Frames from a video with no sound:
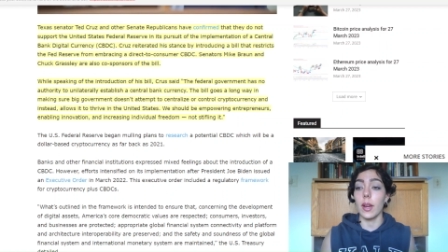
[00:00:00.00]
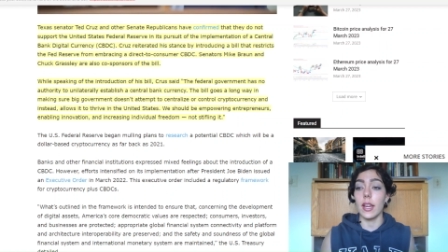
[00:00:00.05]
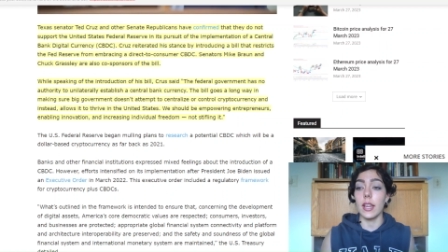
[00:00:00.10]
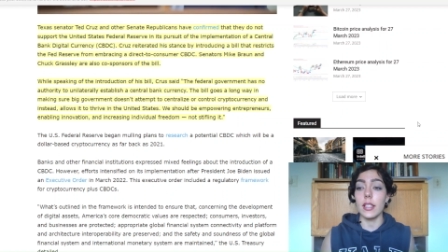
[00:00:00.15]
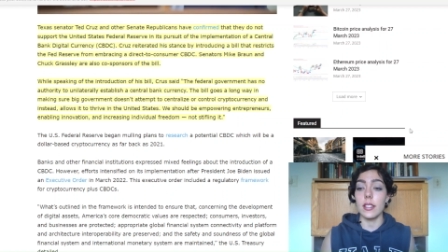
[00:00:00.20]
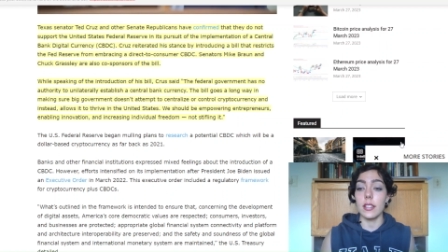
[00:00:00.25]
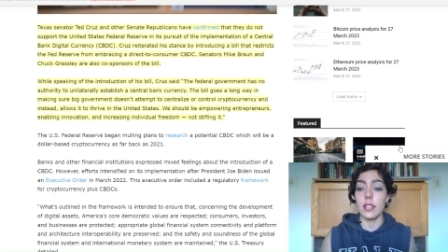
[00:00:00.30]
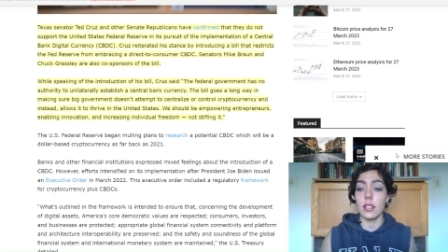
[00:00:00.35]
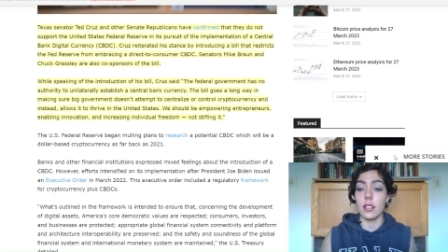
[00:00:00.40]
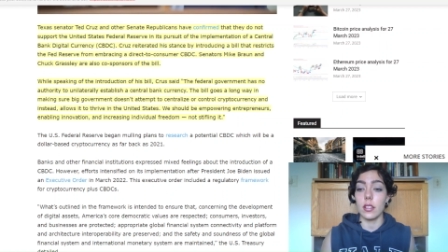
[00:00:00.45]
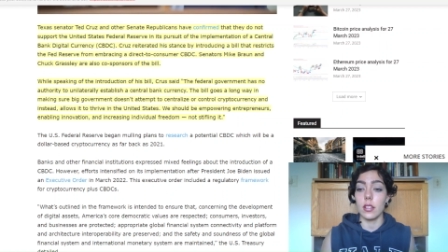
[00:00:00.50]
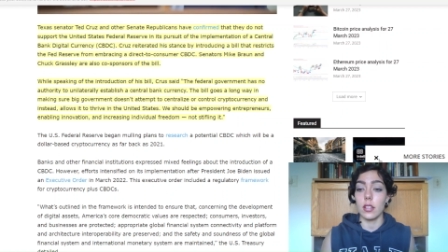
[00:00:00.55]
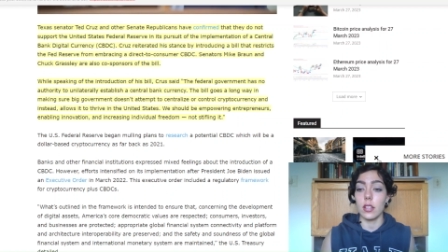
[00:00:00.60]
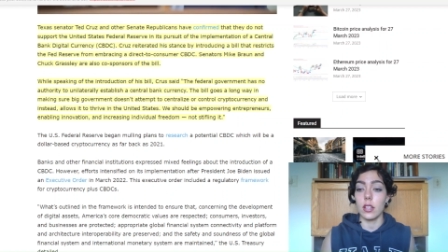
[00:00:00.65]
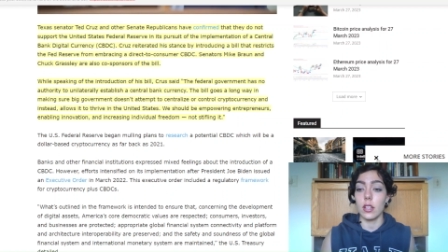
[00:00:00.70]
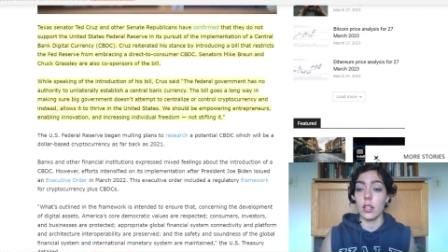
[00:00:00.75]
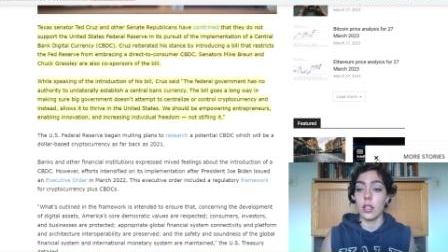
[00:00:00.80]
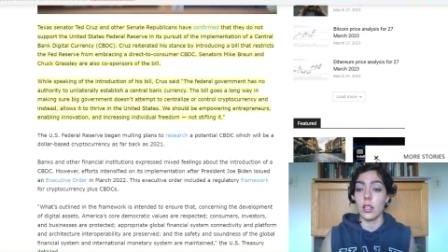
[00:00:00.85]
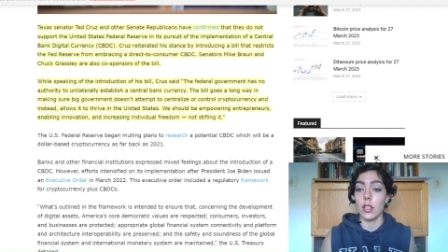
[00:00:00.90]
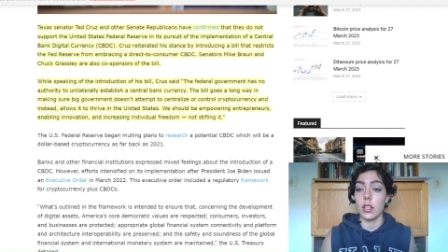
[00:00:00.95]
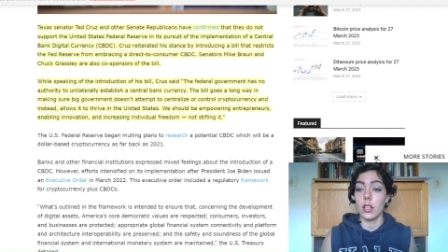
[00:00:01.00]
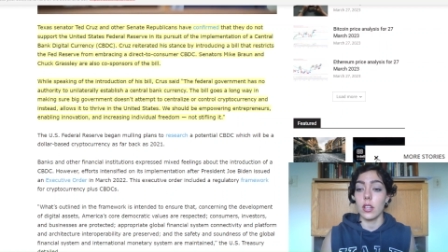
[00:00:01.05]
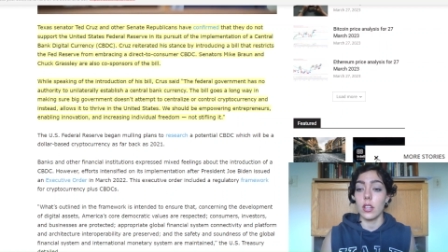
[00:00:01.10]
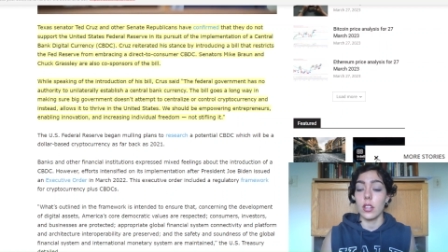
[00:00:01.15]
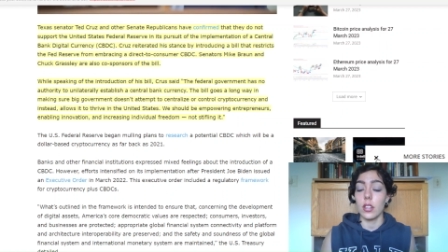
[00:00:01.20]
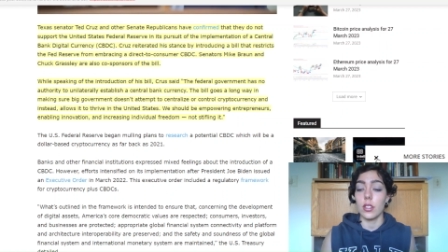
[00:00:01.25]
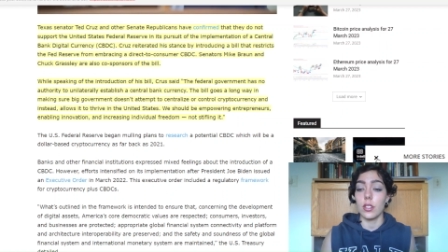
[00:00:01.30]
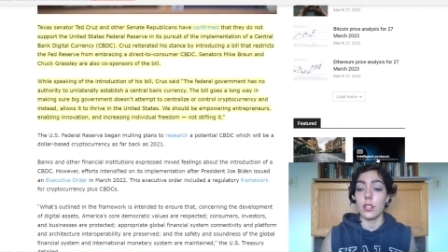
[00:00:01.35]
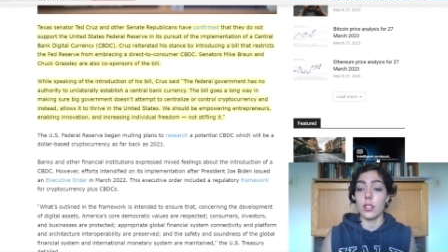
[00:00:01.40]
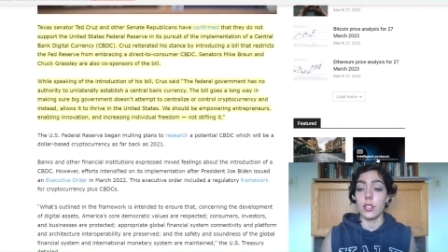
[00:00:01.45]
S
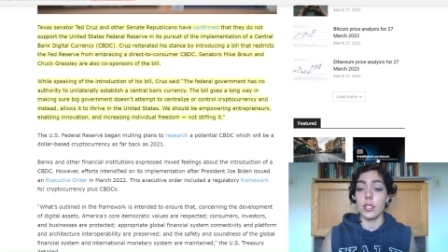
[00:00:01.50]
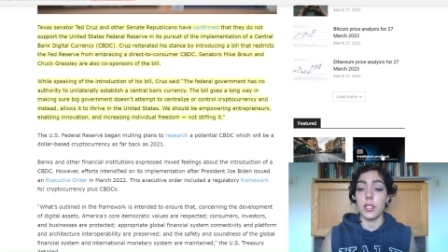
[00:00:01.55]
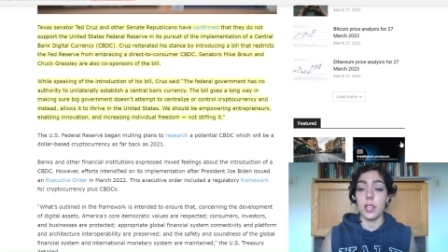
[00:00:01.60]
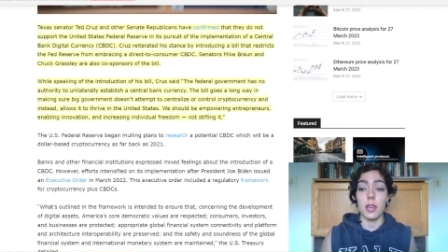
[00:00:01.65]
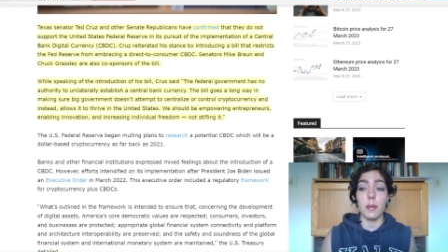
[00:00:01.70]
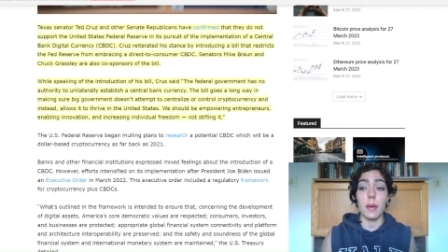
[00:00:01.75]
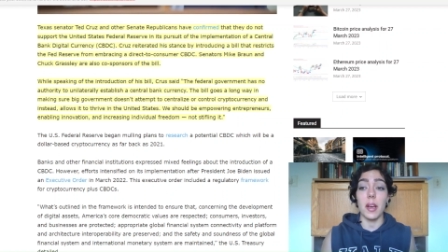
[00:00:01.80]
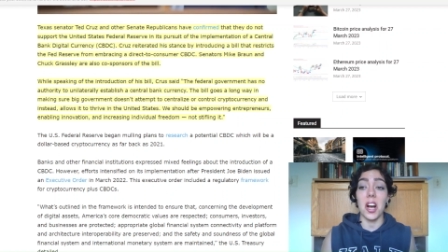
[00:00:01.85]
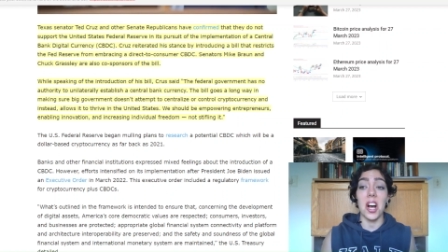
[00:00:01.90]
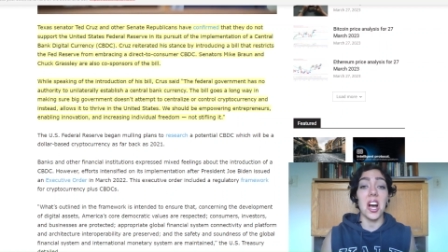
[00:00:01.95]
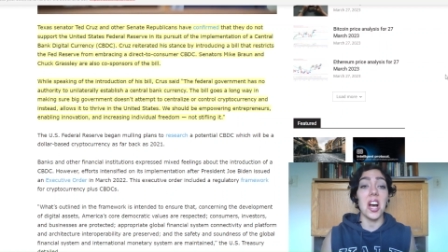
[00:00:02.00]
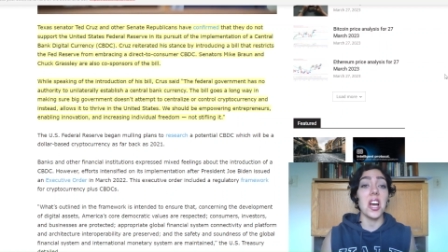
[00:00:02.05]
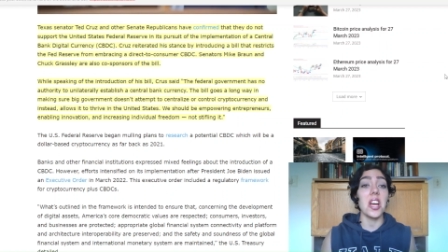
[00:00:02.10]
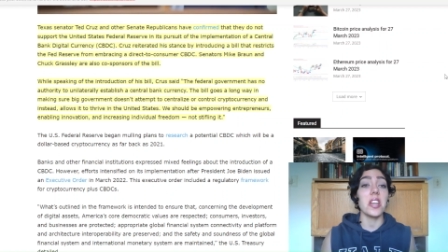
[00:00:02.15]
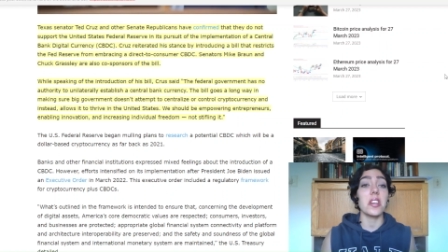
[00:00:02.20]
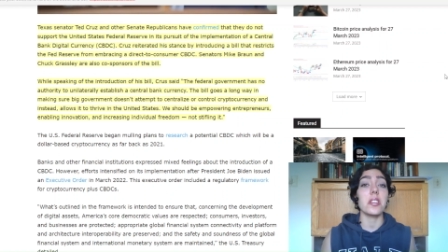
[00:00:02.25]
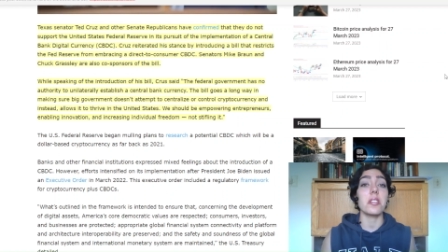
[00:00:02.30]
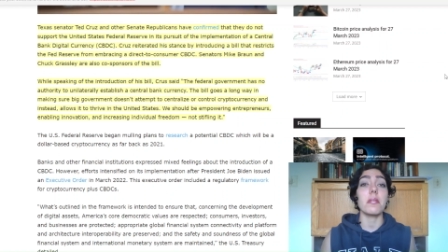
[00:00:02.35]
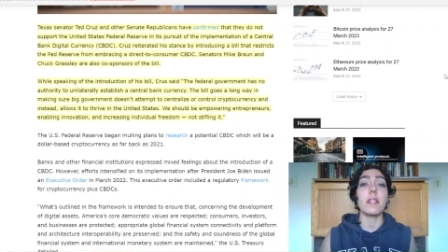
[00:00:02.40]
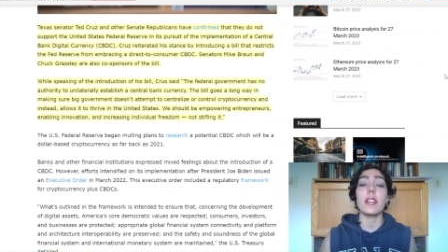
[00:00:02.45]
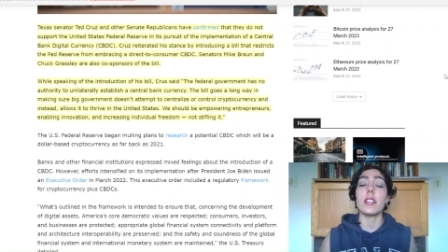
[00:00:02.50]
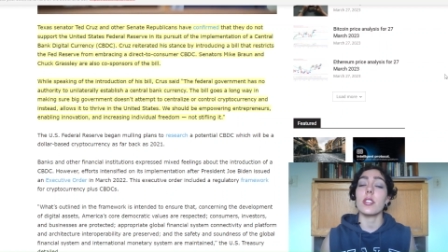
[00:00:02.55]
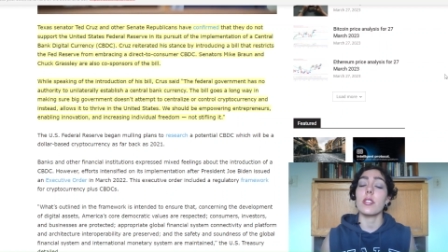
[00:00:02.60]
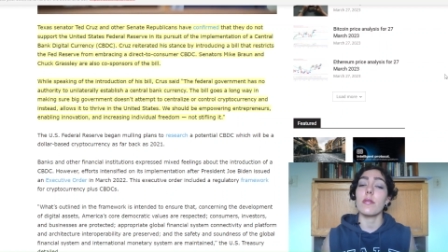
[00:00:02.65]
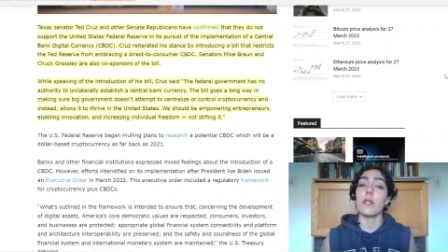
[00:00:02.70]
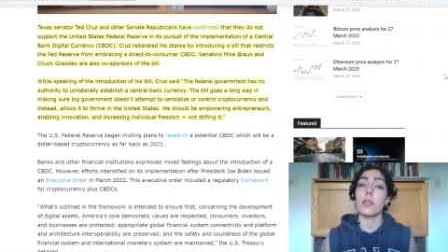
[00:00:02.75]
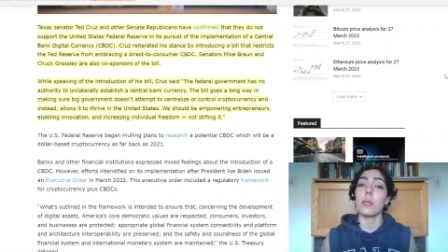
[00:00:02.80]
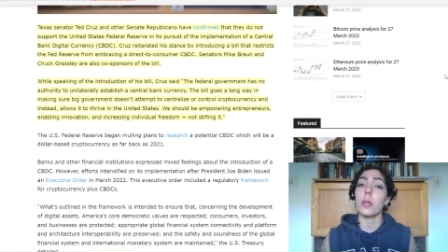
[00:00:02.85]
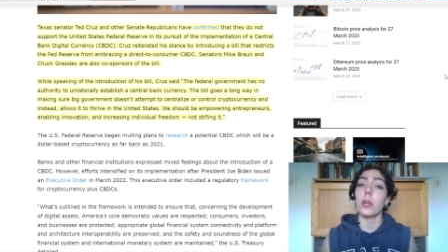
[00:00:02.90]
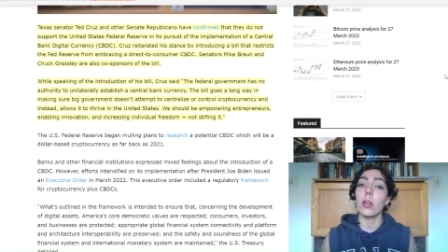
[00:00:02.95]
to stay behind the rest
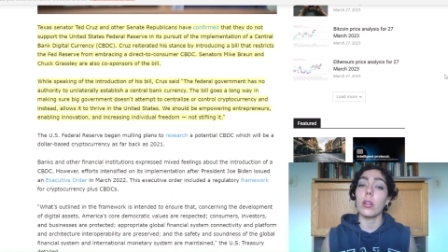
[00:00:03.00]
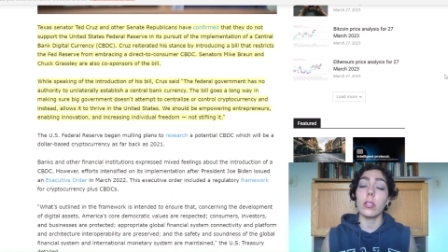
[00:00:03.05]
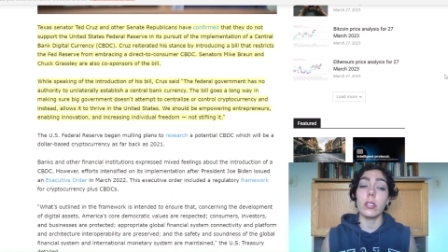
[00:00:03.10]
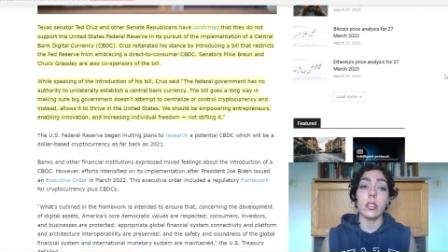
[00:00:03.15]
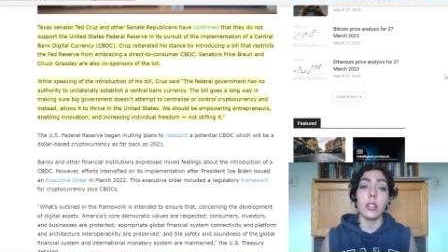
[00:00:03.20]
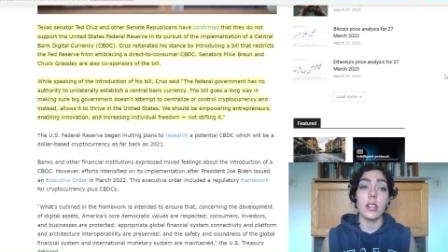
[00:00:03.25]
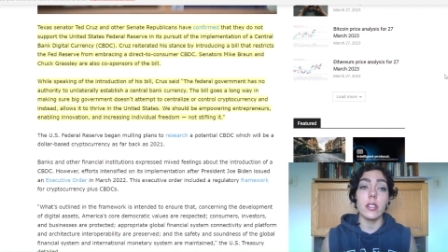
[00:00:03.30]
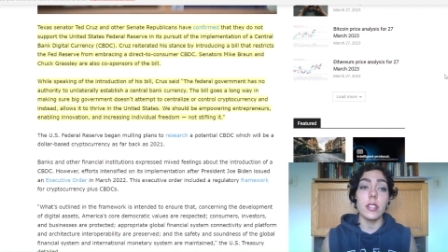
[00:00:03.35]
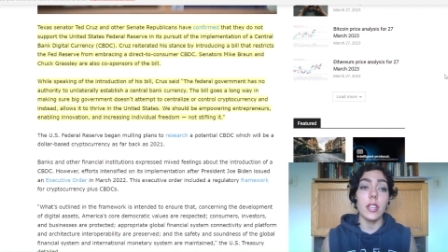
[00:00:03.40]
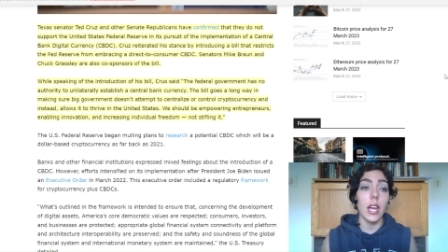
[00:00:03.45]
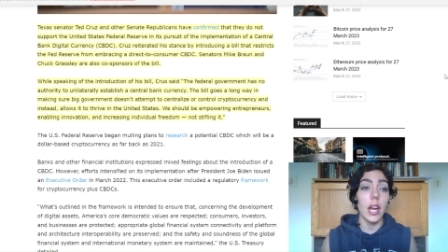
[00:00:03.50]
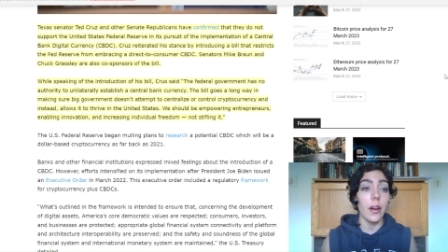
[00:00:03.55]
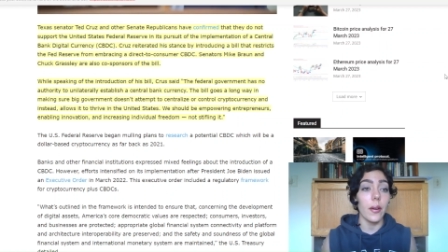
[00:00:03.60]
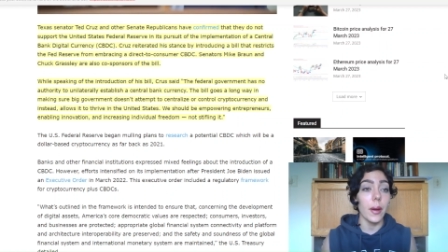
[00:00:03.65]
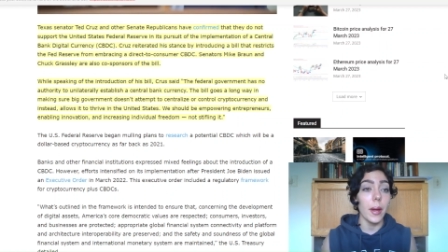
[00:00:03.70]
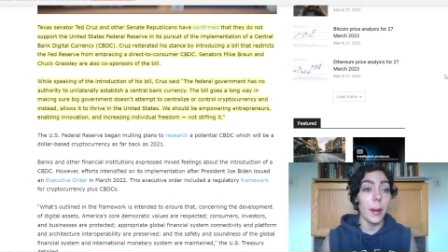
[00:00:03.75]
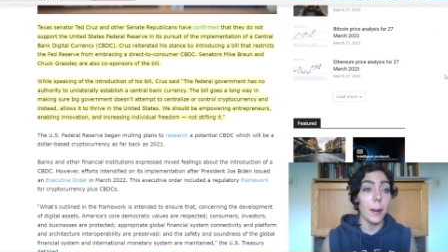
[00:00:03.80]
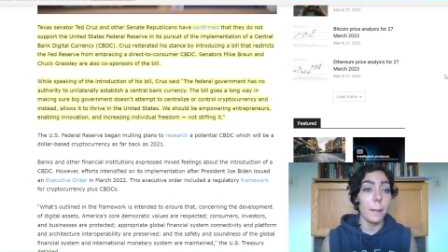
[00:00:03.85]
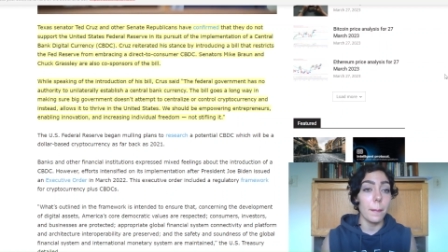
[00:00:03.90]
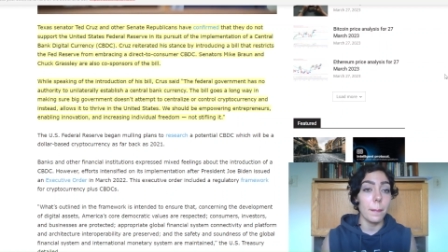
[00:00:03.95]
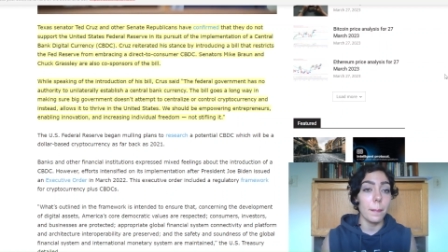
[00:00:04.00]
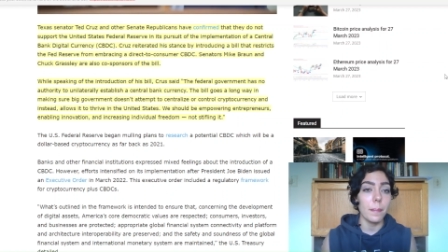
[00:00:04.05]
of the world in this area,